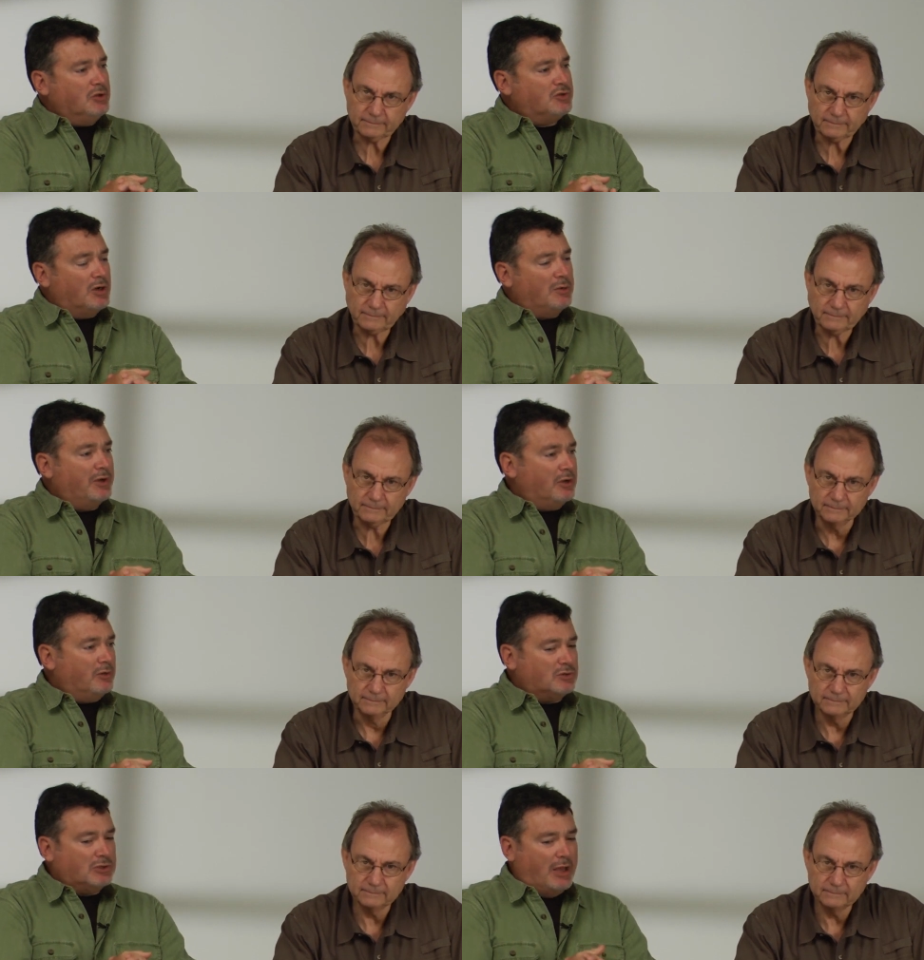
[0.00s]
Speaker 1: You started bringing
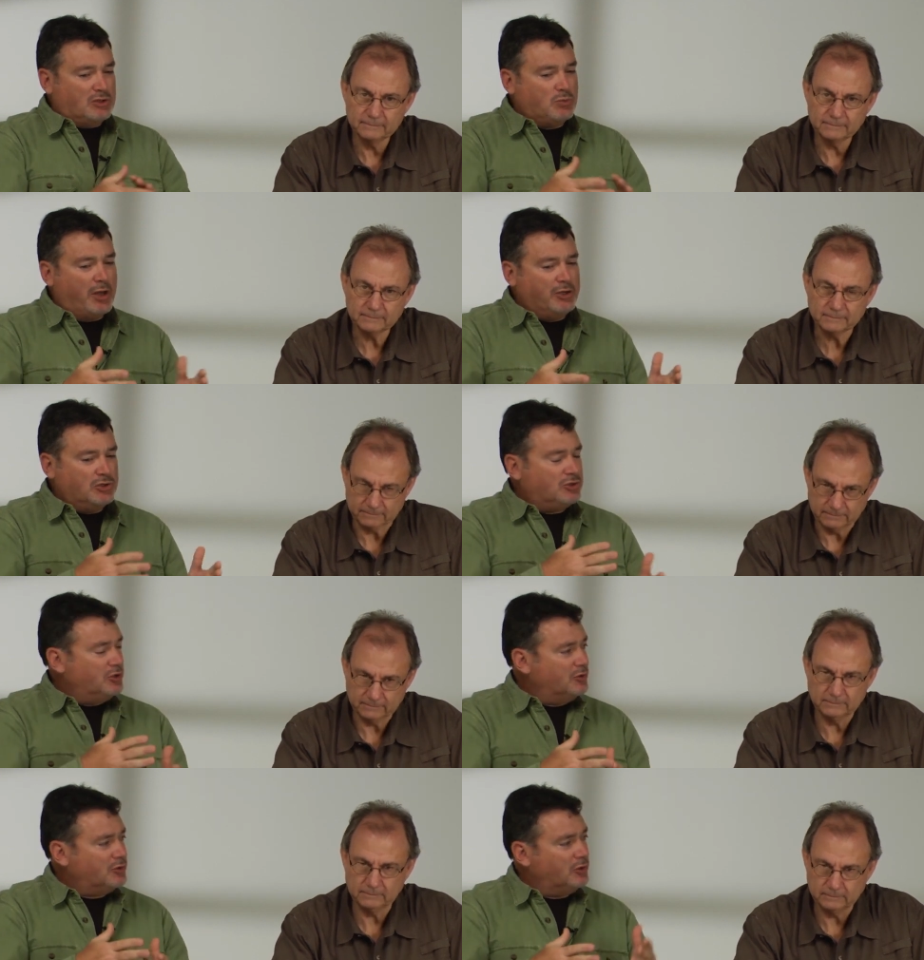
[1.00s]
in those lights. Why did you
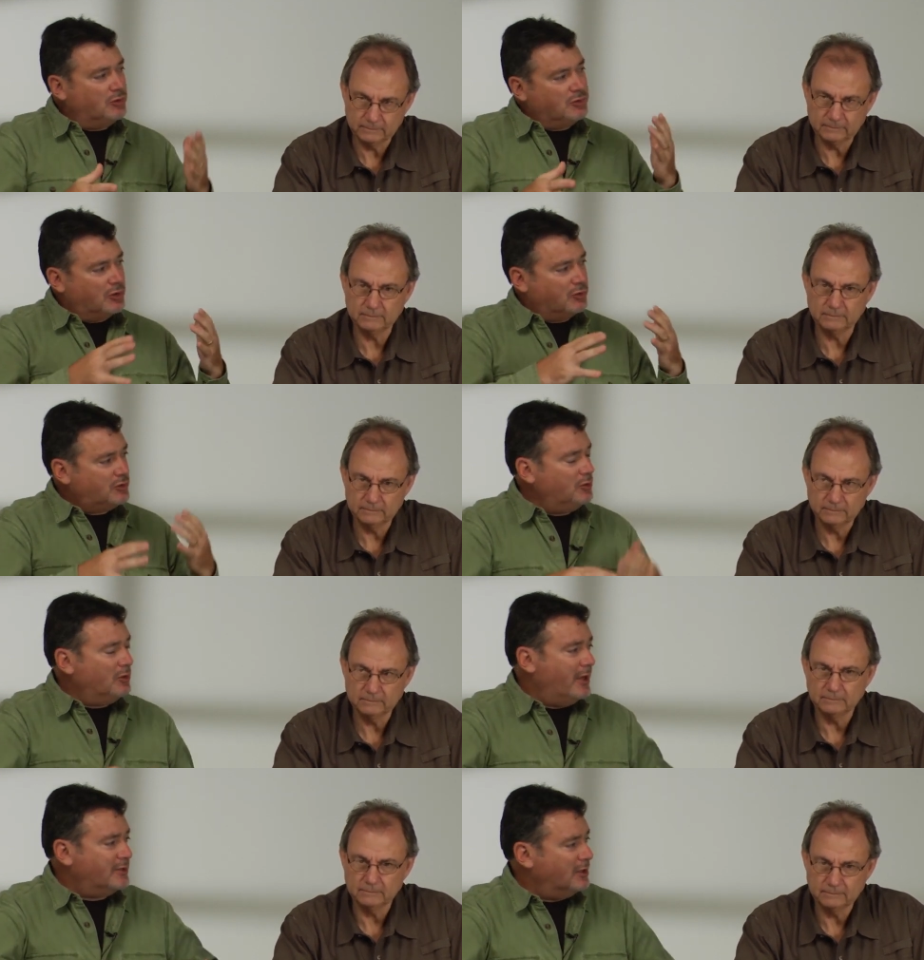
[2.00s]
choose to use those two
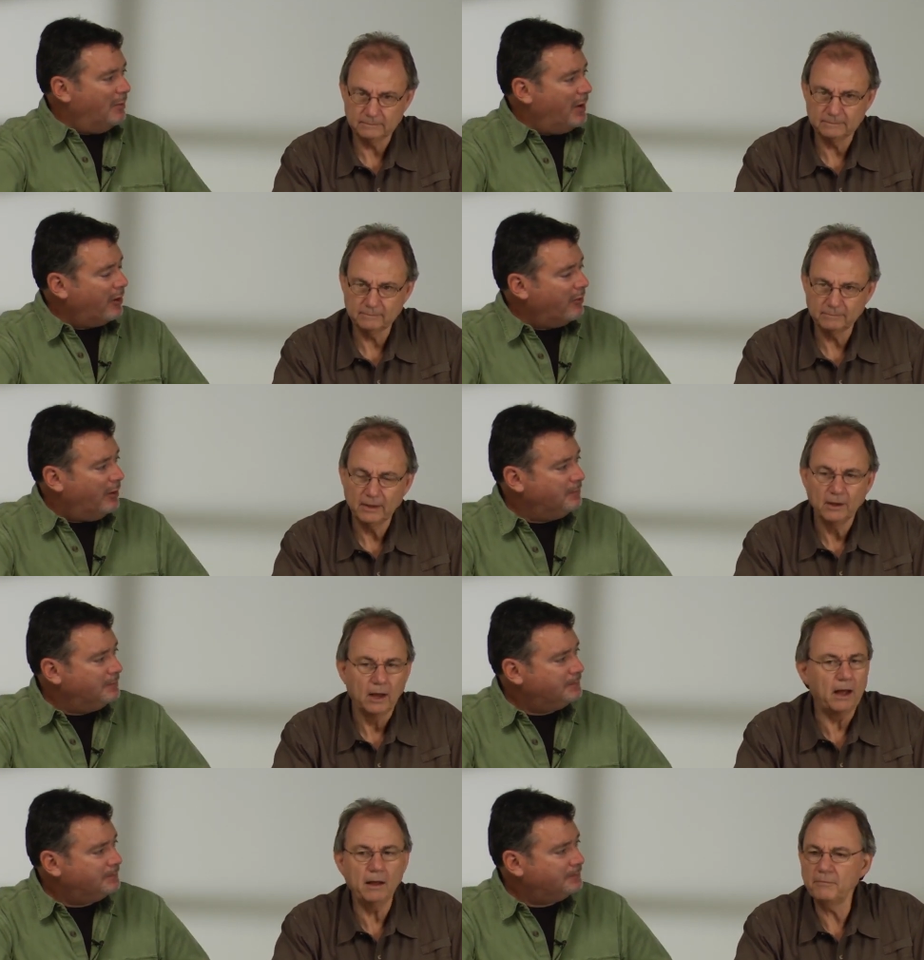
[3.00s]
lights on the background?
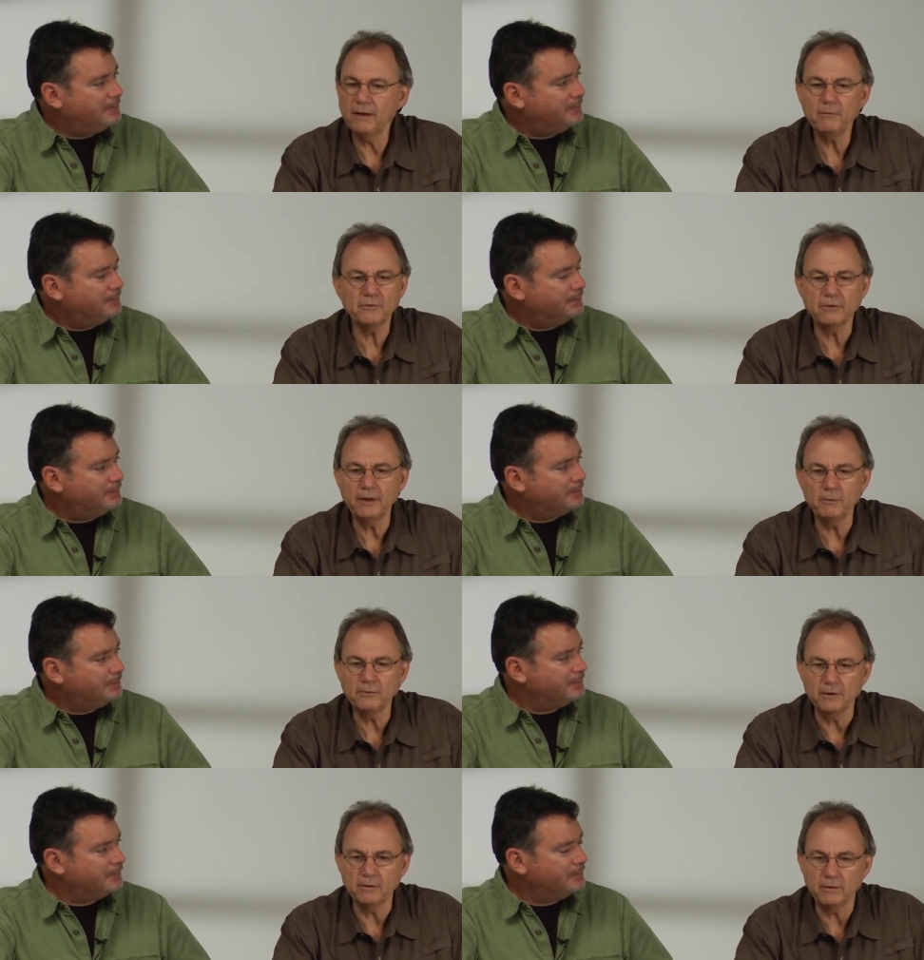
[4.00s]
Speaker 2: Um, that was a, that
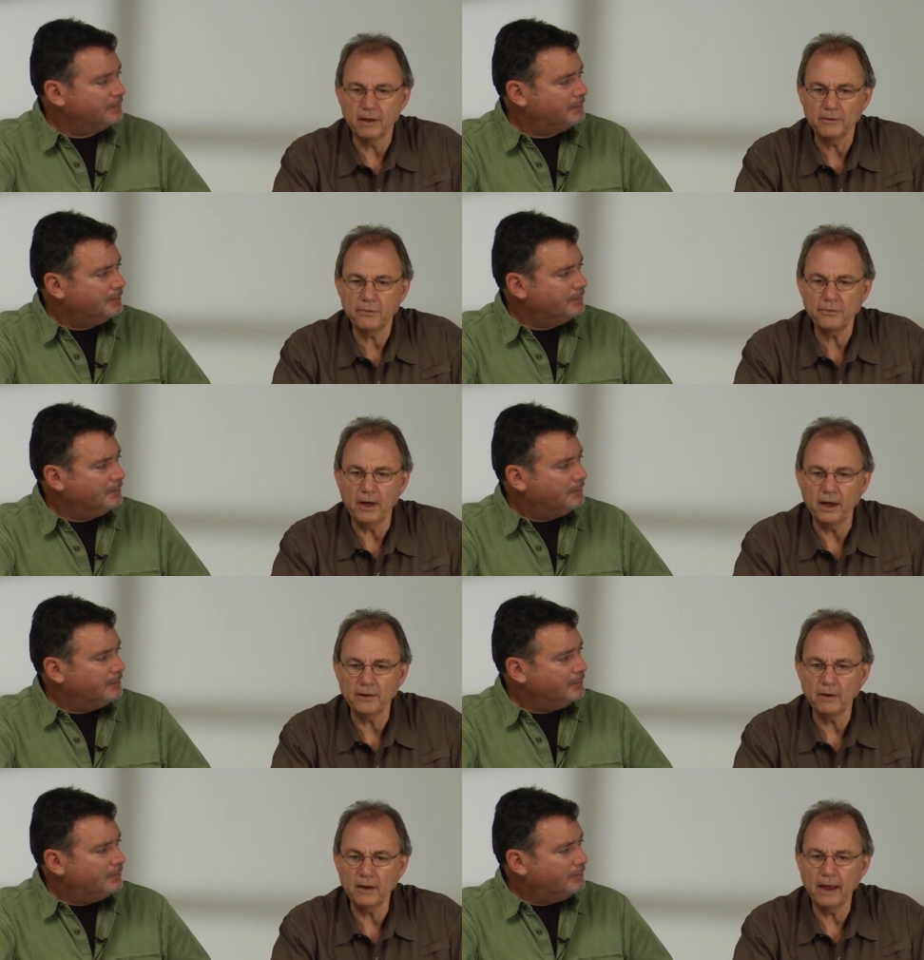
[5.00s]
was a, a,
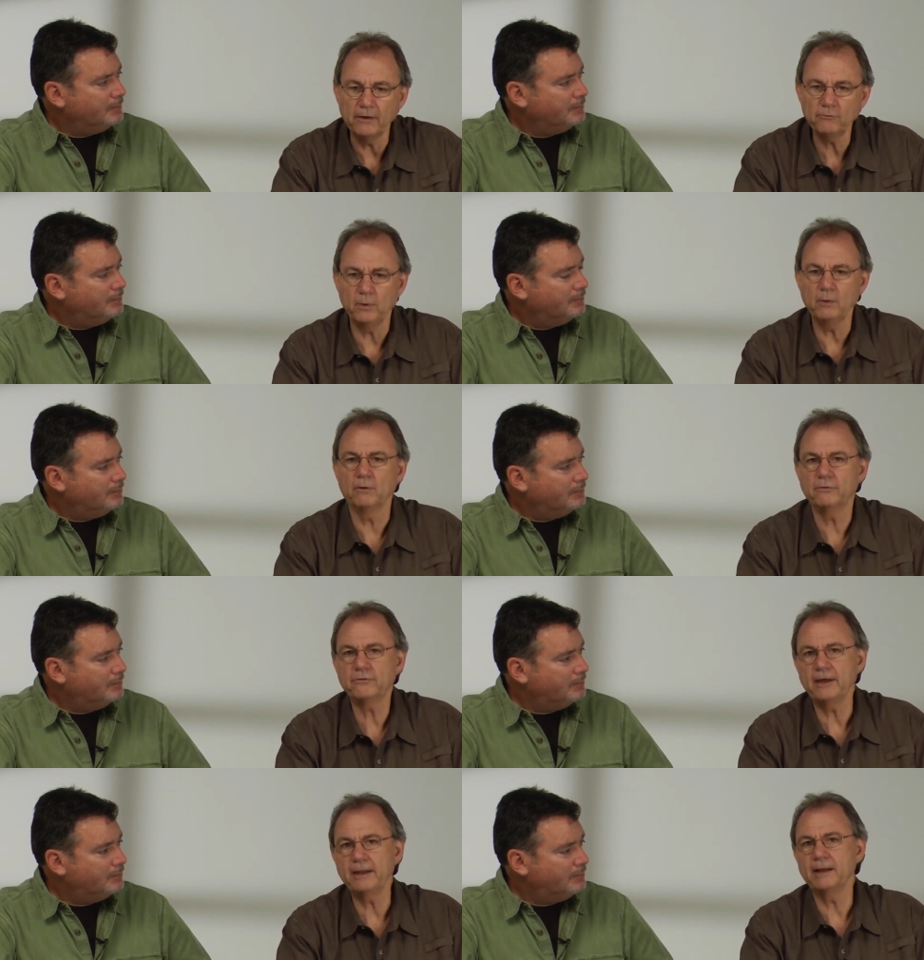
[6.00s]
thought as we were
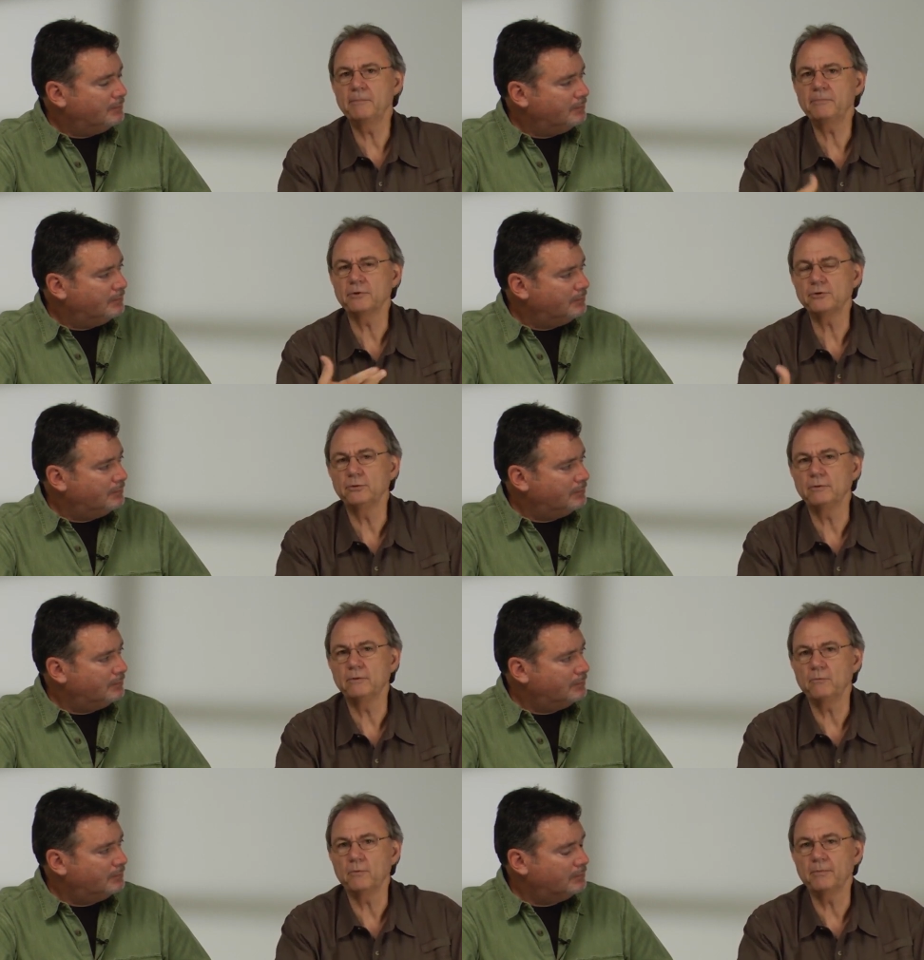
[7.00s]
setting up the shoot
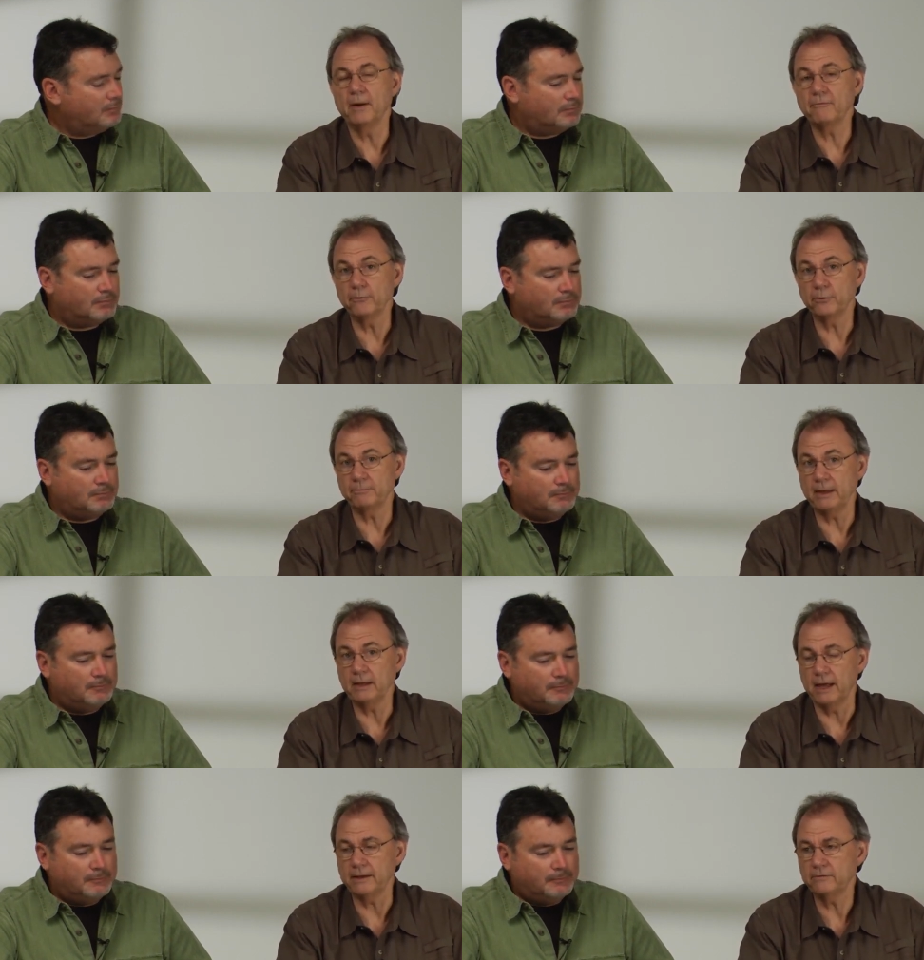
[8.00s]
with my first
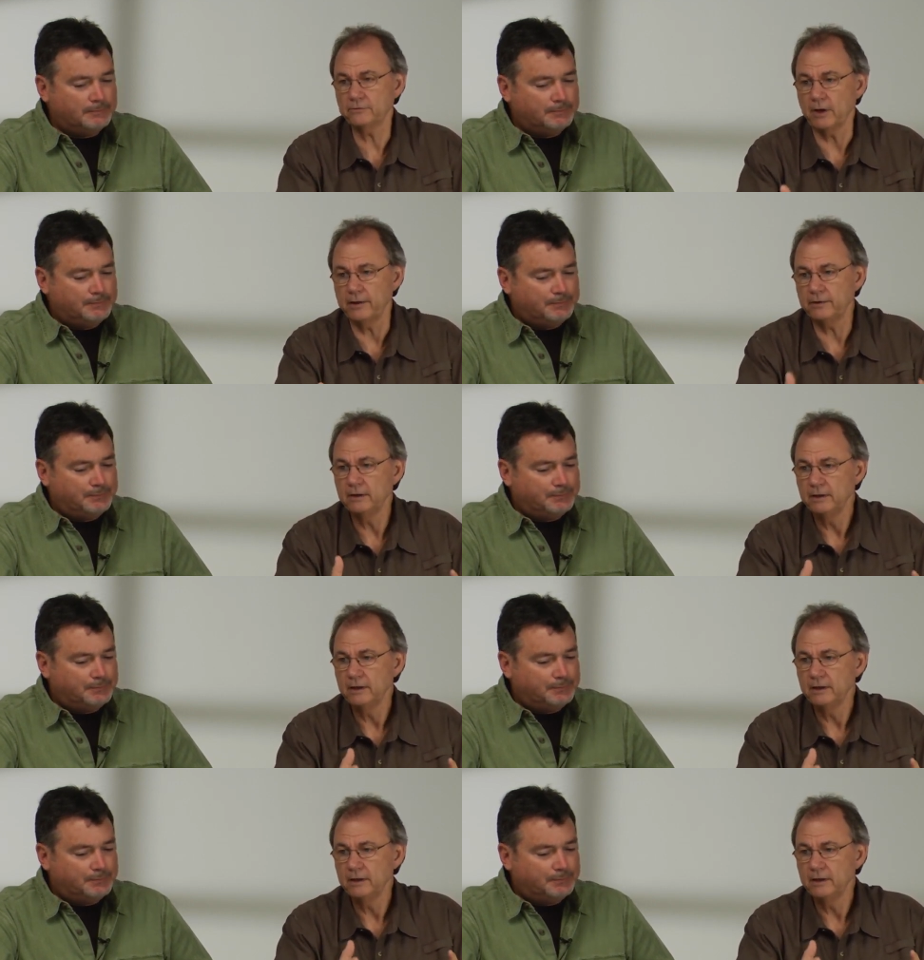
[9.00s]
main light shot